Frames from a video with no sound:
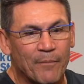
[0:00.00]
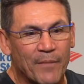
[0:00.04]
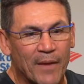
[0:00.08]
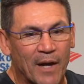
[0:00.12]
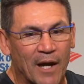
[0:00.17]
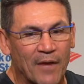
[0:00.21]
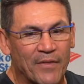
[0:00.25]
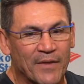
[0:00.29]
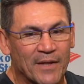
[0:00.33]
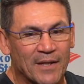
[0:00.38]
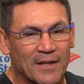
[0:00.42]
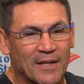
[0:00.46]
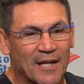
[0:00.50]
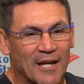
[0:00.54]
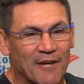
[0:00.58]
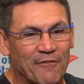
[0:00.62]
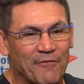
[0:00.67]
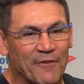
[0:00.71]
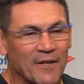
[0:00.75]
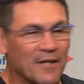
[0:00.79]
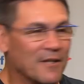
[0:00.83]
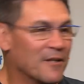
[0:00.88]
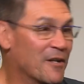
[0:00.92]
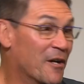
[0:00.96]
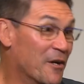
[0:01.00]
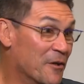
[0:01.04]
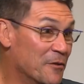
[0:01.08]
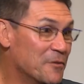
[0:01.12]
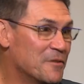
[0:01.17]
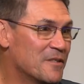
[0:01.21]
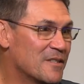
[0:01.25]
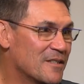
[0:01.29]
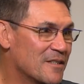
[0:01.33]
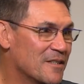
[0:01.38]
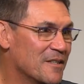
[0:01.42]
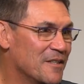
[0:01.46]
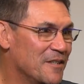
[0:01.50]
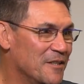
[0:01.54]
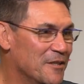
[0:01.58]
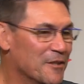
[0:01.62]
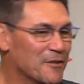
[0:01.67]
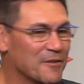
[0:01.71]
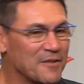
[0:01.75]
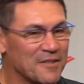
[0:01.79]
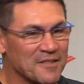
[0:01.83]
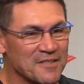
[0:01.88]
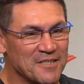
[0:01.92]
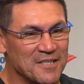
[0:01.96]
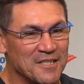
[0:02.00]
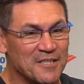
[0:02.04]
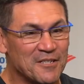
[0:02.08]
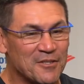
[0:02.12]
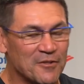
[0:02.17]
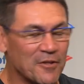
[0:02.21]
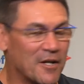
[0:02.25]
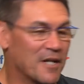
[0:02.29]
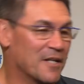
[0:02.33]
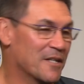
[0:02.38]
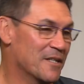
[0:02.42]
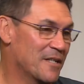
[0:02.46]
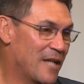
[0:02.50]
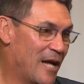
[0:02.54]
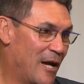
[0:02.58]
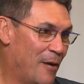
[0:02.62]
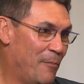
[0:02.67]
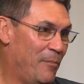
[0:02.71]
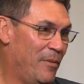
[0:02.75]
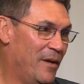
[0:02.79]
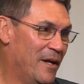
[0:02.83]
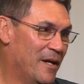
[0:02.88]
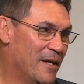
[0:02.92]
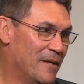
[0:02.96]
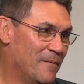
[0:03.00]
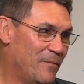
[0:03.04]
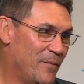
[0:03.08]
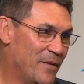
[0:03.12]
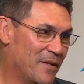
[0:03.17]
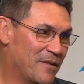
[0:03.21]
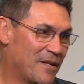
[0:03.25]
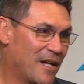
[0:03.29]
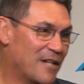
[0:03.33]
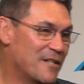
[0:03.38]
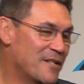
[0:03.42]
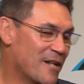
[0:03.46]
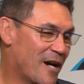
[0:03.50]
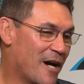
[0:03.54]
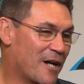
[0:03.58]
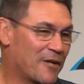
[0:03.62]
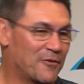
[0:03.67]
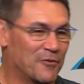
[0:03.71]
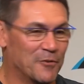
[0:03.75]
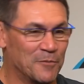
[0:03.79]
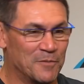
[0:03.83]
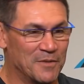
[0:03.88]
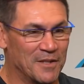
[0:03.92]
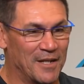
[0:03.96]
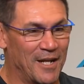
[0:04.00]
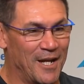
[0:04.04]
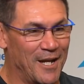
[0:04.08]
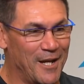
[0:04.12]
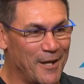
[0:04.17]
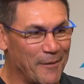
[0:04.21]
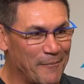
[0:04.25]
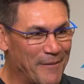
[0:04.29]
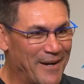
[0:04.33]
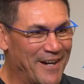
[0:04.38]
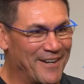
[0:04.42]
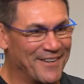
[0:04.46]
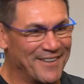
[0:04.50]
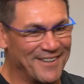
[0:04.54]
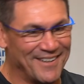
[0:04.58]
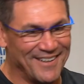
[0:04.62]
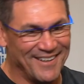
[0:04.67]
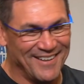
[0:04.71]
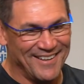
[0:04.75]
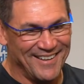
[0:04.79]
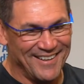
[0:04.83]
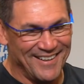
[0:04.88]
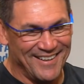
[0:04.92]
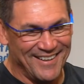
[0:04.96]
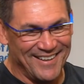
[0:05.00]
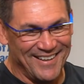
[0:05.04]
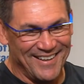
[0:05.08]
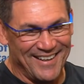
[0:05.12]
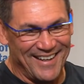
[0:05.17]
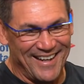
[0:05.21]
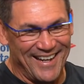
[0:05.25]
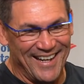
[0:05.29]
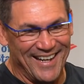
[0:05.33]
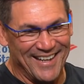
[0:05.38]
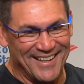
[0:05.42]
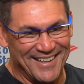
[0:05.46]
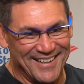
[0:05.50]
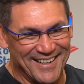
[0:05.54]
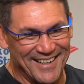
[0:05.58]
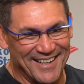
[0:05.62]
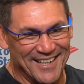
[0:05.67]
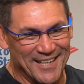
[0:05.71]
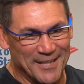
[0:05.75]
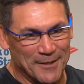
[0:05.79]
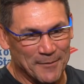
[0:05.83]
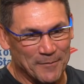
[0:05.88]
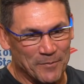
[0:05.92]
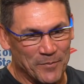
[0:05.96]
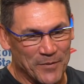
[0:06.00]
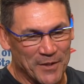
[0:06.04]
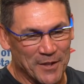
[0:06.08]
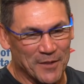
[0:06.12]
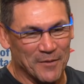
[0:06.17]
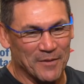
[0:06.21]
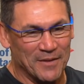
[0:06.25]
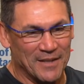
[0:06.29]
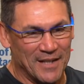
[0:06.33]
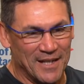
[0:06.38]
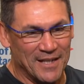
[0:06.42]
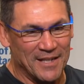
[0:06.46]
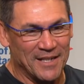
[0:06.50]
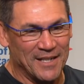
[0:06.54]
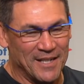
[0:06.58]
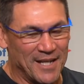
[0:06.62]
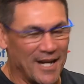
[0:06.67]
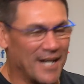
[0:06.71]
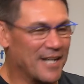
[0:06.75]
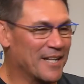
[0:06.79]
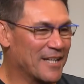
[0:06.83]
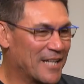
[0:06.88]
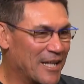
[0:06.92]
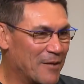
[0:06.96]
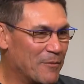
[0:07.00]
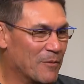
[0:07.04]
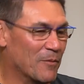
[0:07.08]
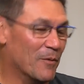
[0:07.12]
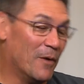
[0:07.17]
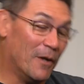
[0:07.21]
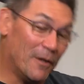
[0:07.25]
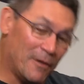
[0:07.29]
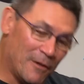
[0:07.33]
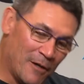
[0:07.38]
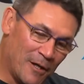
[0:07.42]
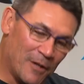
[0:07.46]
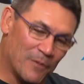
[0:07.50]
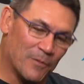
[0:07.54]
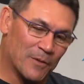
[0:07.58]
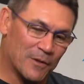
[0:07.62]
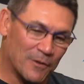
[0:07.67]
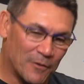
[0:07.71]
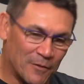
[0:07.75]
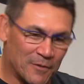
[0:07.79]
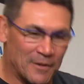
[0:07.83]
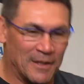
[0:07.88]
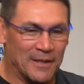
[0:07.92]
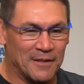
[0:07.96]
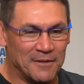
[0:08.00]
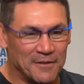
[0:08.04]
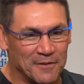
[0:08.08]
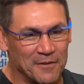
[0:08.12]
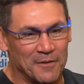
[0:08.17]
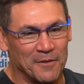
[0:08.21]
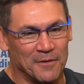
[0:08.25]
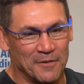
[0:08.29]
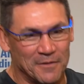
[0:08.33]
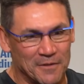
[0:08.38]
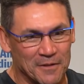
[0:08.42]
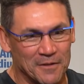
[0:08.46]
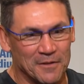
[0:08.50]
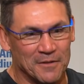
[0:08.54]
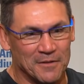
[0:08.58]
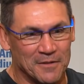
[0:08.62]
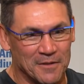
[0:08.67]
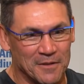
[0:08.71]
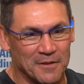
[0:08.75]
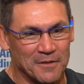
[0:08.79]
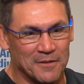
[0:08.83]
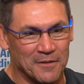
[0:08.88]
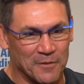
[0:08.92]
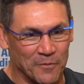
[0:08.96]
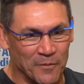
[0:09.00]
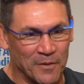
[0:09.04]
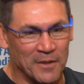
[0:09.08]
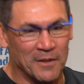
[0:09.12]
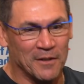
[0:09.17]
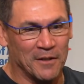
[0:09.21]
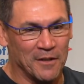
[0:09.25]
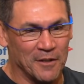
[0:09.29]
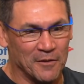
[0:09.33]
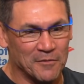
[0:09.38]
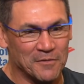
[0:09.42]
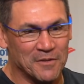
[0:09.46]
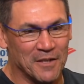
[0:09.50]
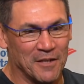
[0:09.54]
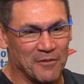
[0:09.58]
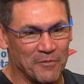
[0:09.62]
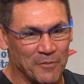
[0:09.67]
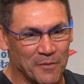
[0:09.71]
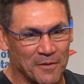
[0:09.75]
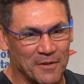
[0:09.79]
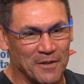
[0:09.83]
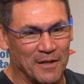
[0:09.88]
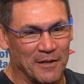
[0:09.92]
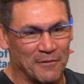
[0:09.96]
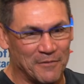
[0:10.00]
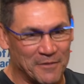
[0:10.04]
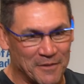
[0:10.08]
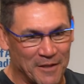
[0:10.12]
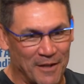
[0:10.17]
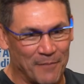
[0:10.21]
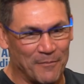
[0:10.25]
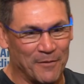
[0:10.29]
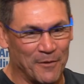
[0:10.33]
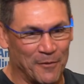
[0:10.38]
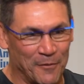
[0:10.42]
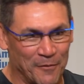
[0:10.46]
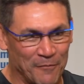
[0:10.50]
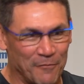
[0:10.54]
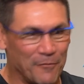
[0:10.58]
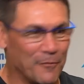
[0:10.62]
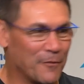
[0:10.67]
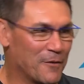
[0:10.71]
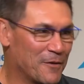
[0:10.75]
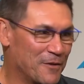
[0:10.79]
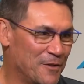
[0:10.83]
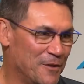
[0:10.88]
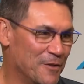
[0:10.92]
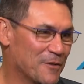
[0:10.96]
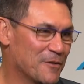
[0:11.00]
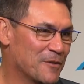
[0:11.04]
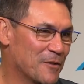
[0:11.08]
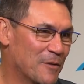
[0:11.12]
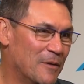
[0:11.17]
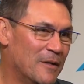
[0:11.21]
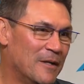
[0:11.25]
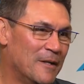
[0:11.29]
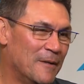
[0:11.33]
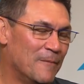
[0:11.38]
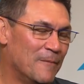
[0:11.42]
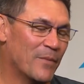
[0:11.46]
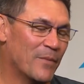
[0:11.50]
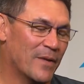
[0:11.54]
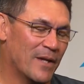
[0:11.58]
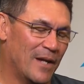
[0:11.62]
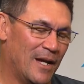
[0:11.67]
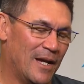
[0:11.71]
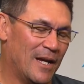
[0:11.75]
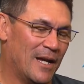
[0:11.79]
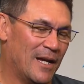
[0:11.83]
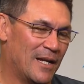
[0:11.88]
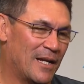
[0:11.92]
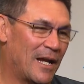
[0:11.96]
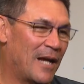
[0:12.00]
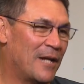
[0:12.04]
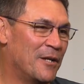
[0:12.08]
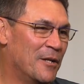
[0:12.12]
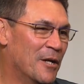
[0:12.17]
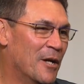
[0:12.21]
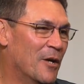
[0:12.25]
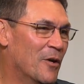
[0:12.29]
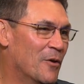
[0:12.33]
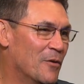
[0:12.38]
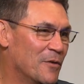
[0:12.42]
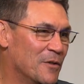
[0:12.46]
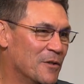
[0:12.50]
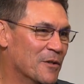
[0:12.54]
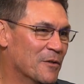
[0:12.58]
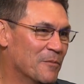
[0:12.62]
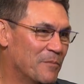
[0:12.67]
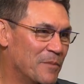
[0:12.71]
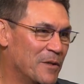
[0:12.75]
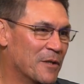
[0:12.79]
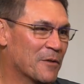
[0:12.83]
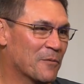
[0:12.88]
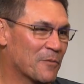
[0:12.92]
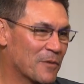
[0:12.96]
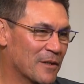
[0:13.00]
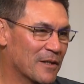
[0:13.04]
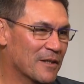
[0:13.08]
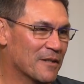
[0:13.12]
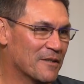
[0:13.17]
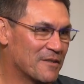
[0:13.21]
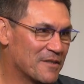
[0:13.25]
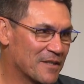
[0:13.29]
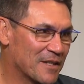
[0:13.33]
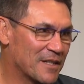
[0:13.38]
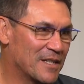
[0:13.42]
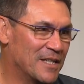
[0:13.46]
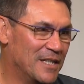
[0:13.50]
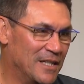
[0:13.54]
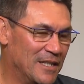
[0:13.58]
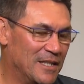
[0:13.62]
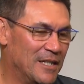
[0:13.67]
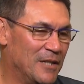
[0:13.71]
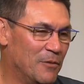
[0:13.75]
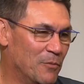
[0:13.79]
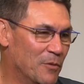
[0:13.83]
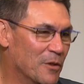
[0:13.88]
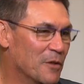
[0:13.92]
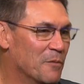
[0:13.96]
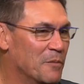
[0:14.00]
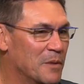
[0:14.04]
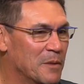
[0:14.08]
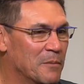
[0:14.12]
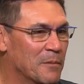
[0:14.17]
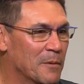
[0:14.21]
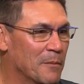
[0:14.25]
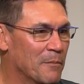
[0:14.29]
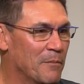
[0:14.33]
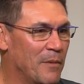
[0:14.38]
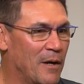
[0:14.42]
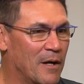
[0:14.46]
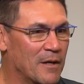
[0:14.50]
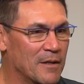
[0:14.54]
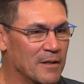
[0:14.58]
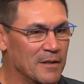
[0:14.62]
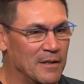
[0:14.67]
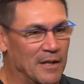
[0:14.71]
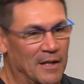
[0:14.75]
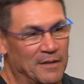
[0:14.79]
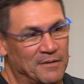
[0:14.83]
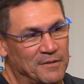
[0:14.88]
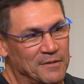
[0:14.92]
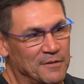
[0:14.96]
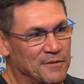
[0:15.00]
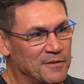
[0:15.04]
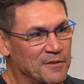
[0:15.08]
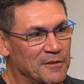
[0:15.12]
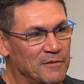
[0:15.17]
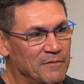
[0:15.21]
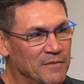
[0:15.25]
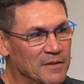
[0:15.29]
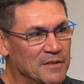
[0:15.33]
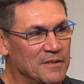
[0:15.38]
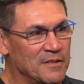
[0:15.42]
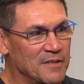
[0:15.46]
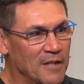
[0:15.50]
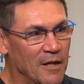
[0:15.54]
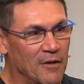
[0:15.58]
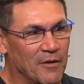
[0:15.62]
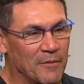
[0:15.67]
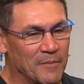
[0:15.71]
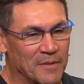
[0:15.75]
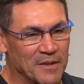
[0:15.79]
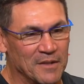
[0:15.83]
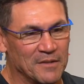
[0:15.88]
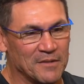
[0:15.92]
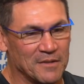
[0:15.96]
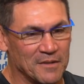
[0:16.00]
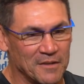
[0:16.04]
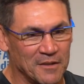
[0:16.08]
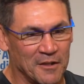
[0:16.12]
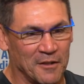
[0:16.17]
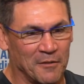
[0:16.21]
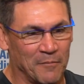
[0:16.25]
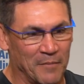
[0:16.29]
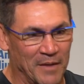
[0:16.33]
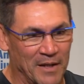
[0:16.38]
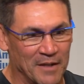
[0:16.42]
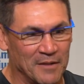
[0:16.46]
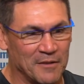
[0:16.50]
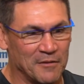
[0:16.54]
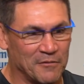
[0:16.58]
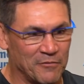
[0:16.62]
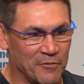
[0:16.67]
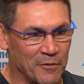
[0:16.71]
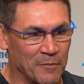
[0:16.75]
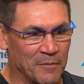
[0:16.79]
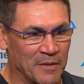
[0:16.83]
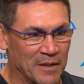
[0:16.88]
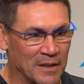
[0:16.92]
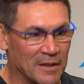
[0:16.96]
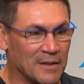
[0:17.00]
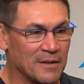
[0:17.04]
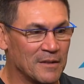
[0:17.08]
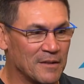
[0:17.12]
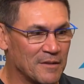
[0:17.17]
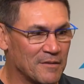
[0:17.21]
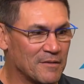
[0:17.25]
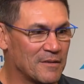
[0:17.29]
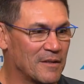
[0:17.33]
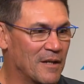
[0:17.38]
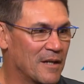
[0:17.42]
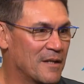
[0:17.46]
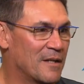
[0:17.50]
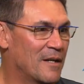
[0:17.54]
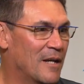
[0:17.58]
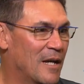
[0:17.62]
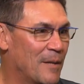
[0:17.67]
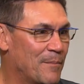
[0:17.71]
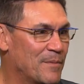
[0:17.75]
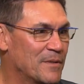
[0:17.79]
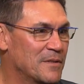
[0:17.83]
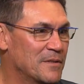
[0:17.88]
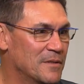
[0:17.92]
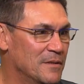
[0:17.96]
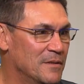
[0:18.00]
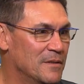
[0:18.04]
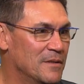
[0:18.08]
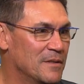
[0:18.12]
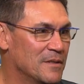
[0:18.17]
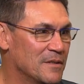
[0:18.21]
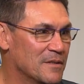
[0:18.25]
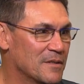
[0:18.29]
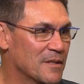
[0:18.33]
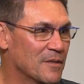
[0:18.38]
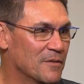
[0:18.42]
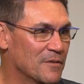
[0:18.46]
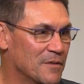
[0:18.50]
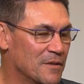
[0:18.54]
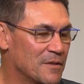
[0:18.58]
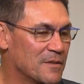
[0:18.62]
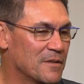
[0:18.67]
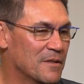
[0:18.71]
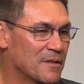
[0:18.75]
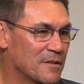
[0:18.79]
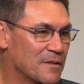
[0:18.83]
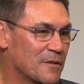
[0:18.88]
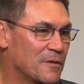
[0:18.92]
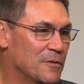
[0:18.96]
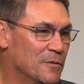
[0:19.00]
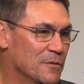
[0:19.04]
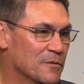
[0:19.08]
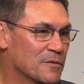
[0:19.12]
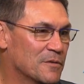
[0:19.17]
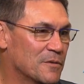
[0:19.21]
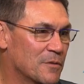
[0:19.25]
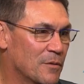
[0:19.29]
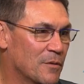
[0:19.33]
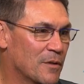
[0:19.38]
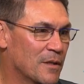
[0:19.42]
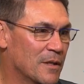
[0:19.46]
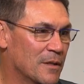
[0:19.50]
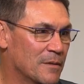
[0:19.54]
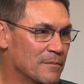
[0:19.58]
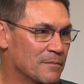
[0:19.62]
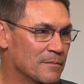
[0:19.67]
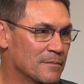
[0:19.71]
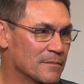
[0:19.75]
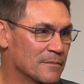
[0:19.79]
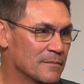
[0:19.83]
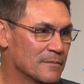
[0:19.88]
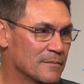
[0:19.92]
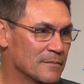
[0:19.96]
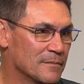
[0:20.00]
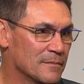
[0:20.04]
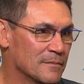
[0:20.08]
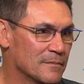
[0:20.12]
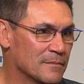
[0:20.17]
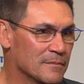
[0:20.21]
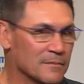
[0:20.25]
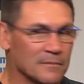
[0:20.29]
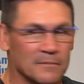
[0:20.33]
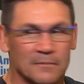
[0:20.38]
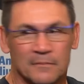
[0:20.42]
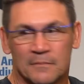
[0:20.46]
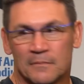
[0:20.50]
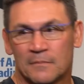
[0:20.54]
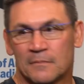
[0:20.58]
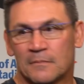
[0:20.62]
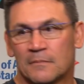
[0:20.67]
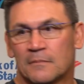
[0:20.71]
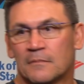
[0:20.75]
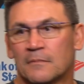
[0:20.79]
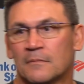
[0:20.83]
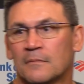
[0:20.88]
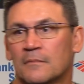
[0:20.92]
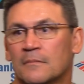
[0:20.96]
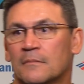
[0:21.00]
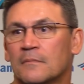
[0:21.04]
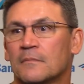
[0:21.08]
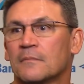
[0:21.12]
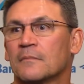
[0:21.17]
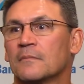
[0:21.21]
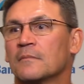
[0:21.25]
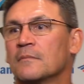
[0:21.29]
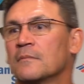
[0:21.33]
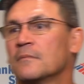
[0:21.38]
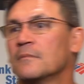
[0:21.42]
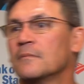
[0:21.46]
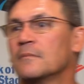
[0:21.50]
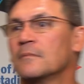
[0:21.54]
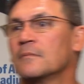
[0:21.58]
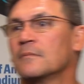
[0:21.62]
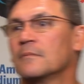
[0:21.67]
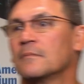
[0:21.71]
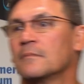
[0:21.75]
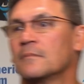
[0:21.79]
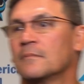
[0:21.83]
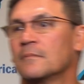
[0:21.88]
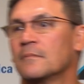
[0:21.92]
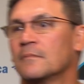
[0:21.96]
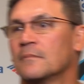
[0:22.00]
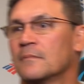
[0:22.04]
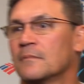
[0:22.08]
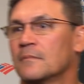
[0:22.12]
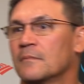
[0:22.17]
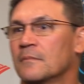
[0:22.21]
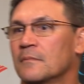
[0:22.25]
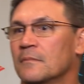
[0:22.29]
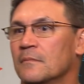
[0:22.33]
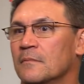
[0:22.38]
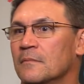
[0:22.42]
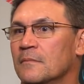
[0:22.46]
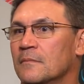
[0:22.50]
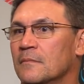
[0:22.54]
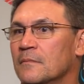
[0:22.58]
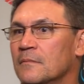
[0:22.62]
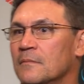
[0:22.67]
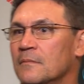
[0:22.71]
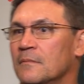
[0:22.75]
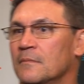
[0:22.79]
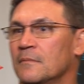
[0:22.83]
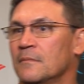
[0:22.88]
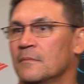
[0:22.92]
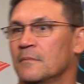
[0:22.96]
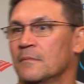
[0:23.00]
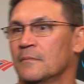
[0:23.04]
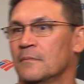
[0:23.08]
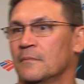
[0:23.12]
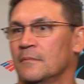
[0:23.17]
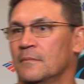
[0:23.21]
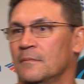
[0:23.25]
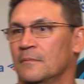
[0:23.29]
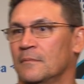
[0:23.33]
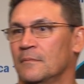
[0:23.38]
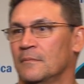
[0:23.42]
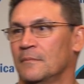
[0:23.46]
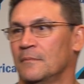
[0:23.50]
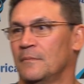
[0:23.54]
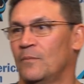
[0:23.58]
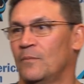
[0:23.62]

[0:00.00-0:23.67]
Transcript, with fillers: I think F.A. knows, you know, because he's trying to downplay it. Because I talked to him today about it, and you know, and he kind of gave me, well, no, we're going out there to win, coach. That's what I'm going for, you know. So, and I know, you know, being realistic, he will be bombarded, as deservedly so. I mean, he's a young man that's from England that's gotten an opportunity, so it's a cool story. What do you remember most vividly from when you went over there in '86?